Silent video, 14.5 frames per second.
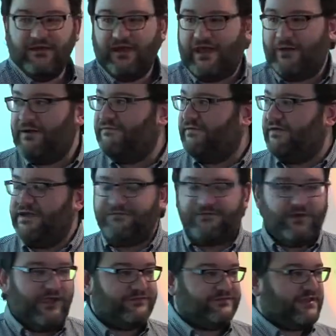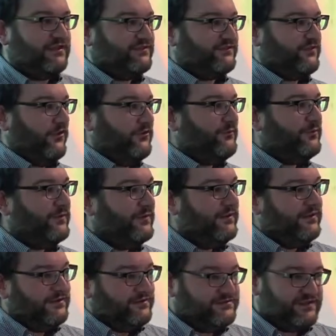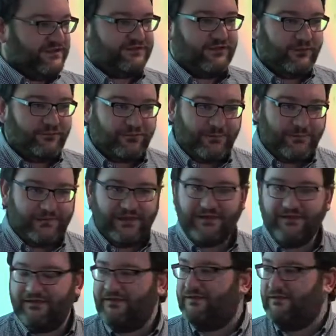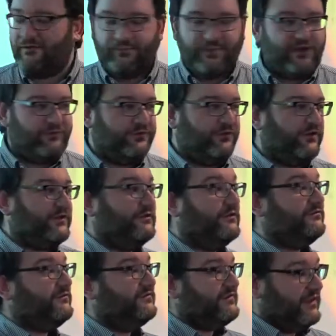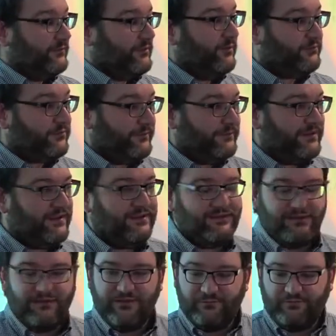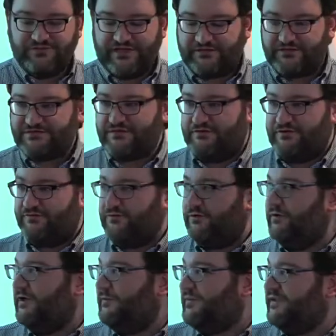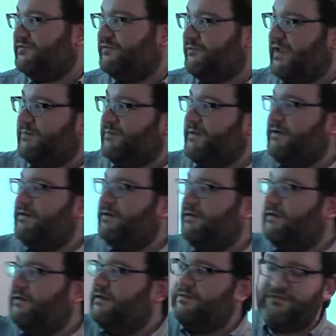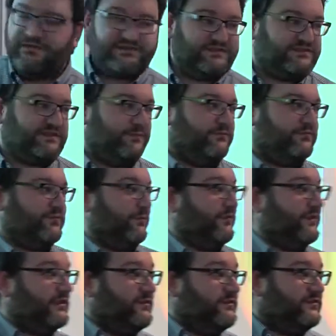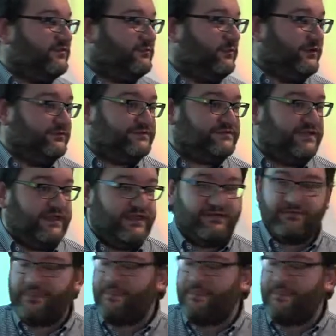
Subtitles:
However, if you have a telescope, and you set it up properly, or a pair of binoculars and you set them up properly, project the sun onto a piece of paper, this is something like this is what you'll see.